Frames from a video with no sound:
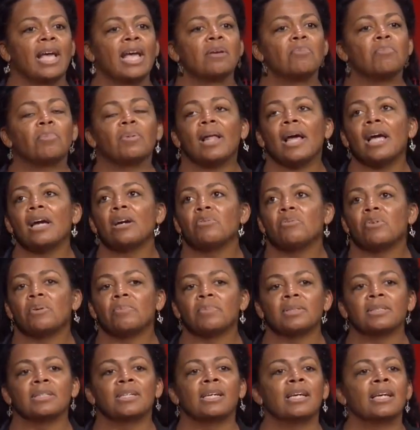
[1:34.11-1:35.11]
A Black
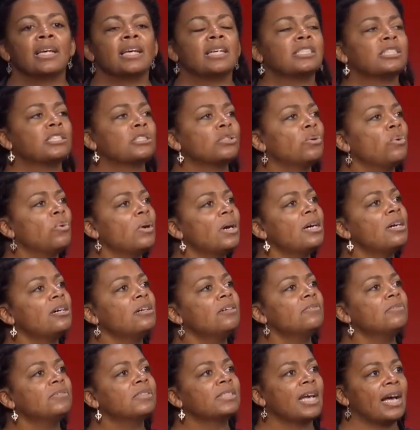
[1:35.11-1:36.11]
woman is
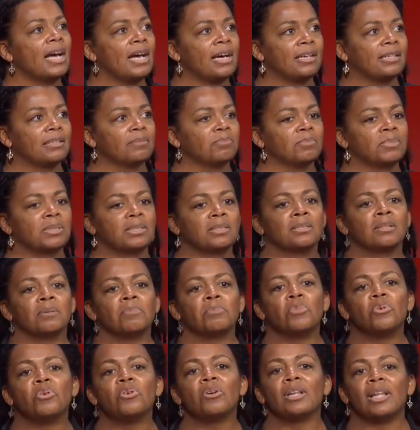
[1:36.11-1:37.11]
twelve times
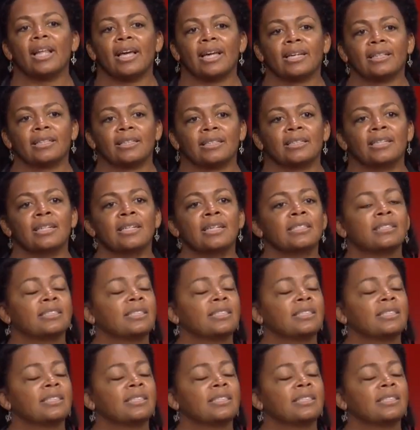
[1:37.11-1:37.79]
more likely